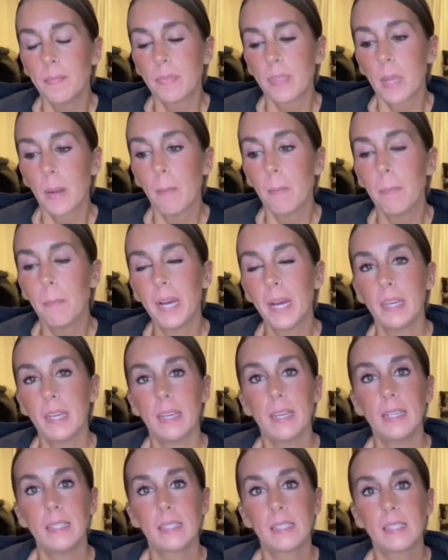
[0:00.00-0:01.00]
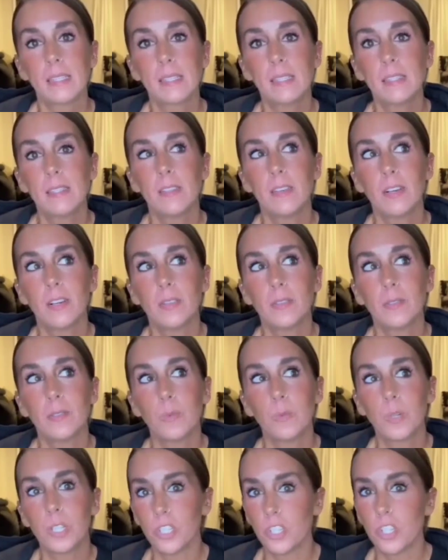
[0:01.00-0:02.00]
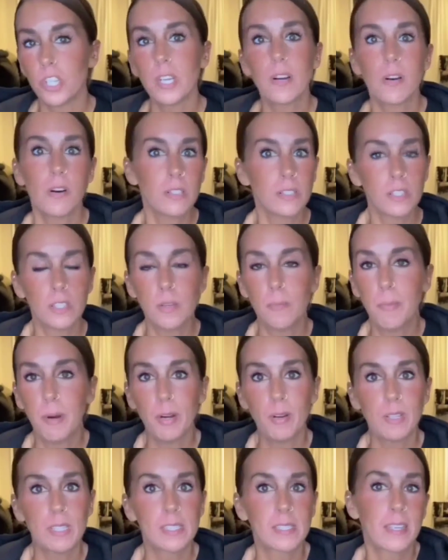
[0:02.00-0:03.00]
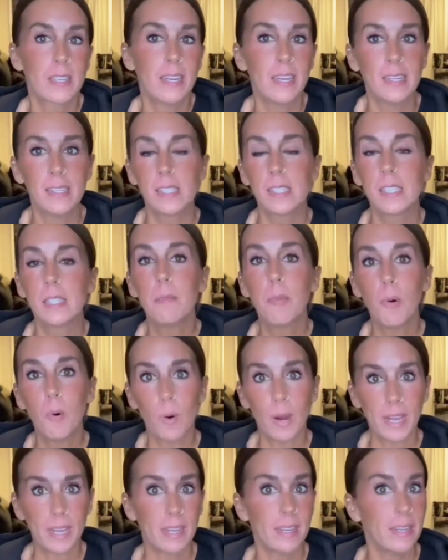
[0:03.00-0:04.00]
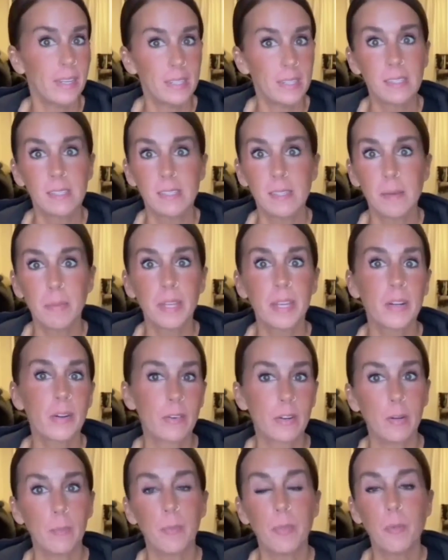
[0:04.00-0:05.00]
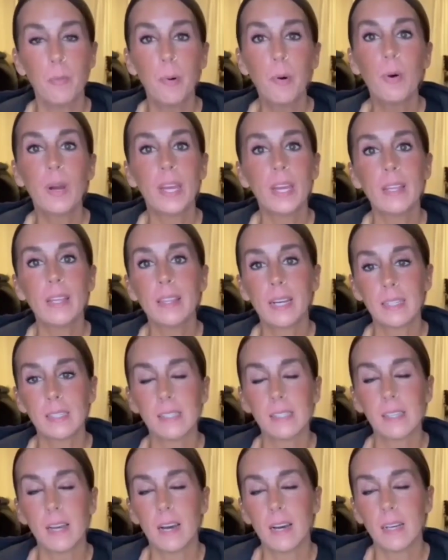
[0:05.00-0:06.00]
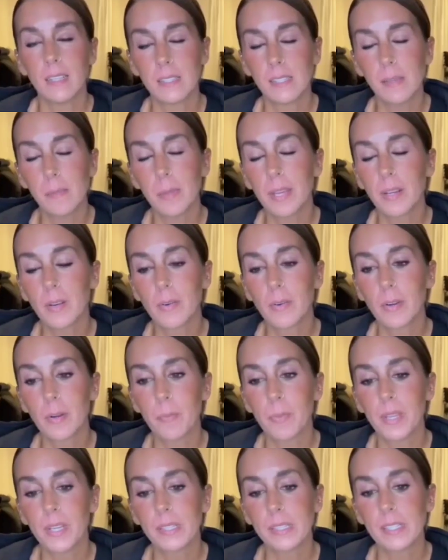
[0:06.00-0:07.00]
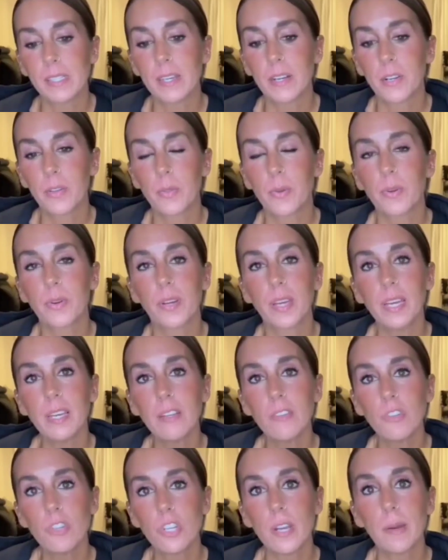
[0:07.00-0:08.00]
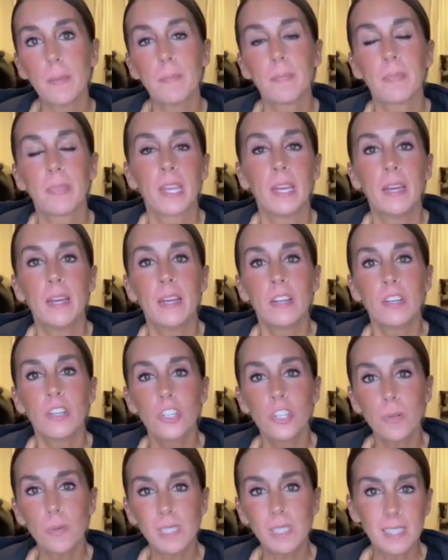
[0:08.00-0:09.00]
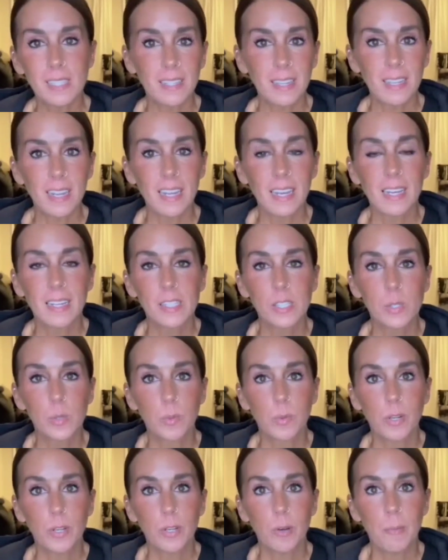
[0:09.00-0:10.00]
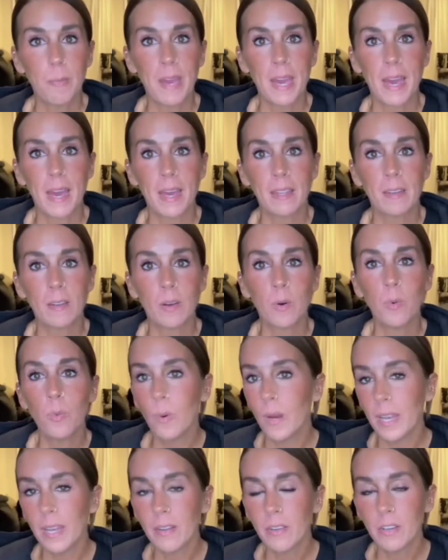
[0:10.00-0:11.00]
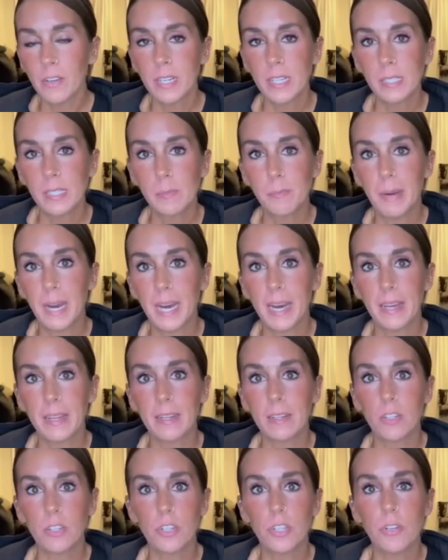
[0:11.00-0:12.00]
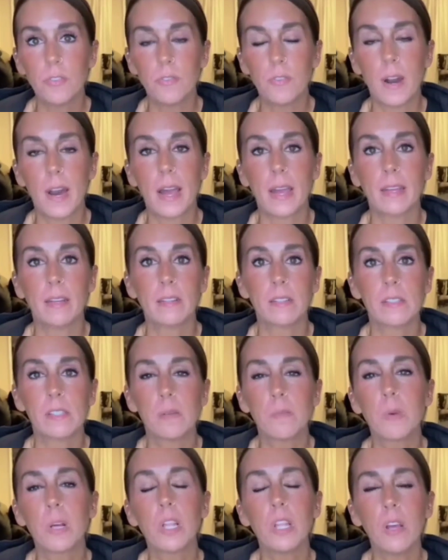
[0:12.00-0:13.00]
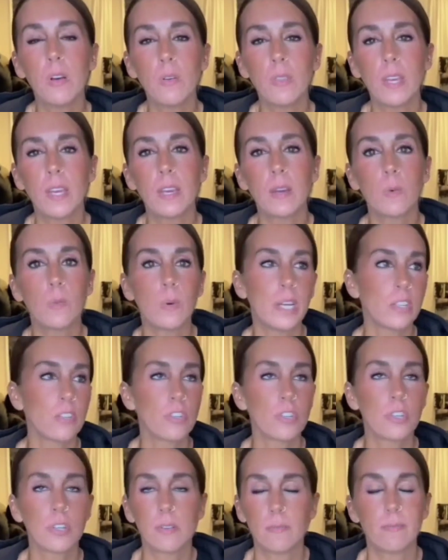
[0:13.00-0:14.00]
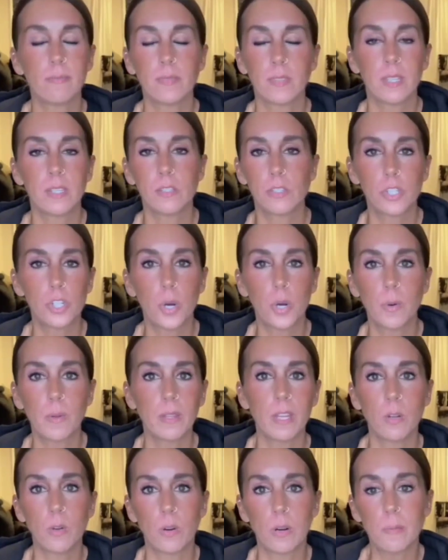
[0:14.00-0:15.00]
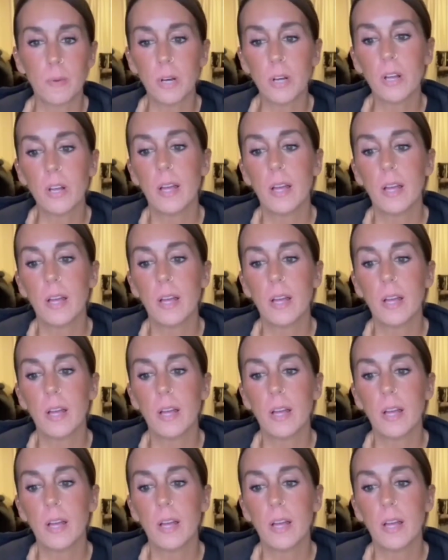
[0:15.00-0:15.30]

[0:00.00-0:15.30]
But it's what she calls the bonus kids, the boy. It's a sibling group. The boy in that sibling group that's there through kinship She was cleaning his room and went under his bed to find some clothing, which is totally normal.